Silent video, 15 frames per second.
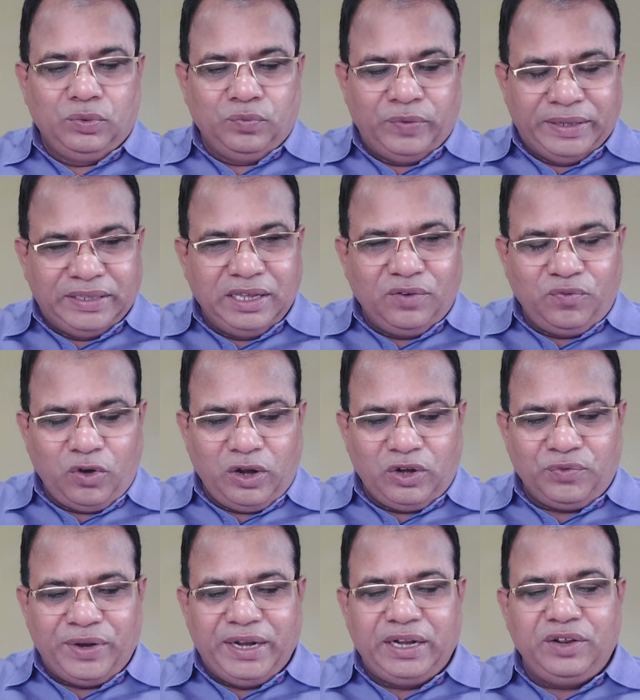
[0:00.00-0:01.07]
whether for
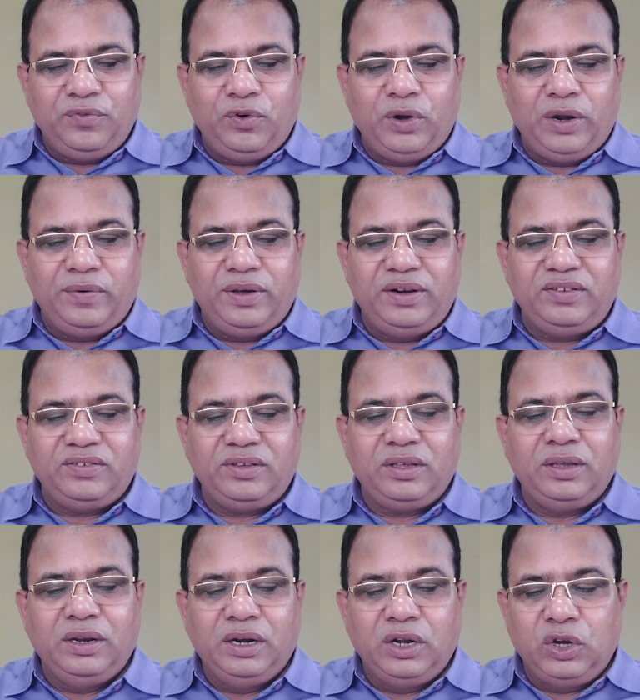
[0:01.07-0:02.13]
24 hours,
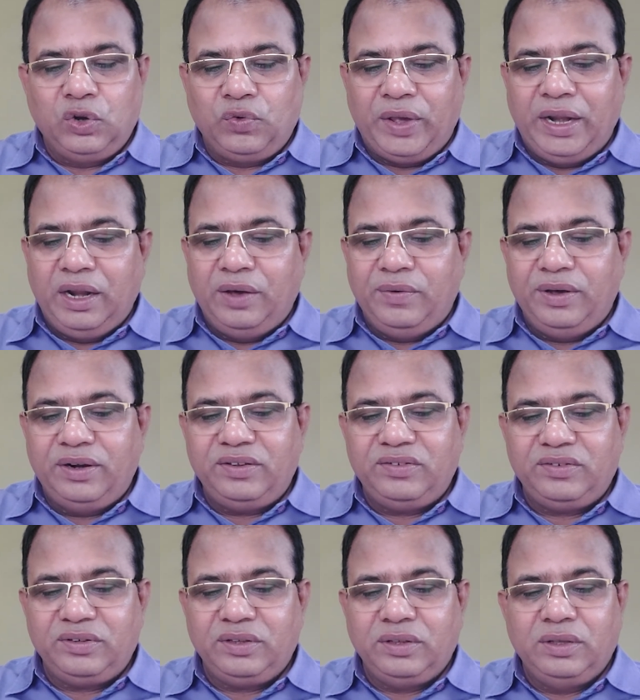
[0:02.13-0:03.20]
12
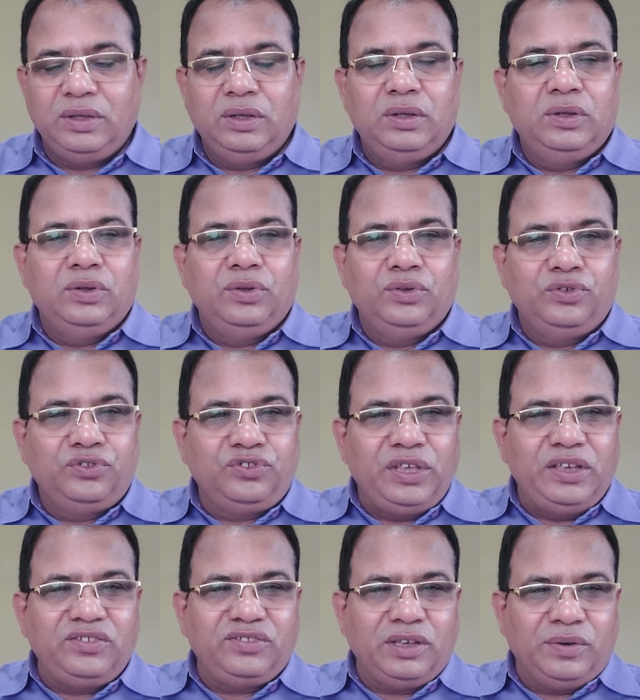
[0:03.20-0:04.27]
hours,
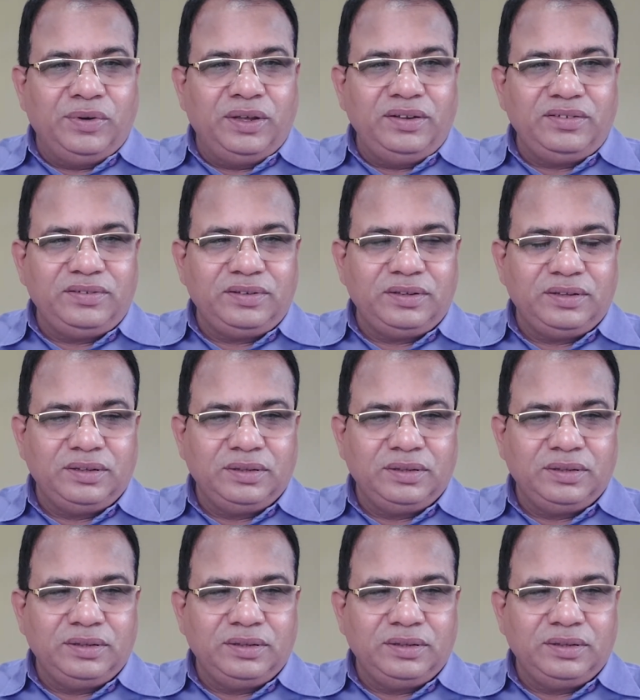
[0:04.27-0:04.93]
6 hours,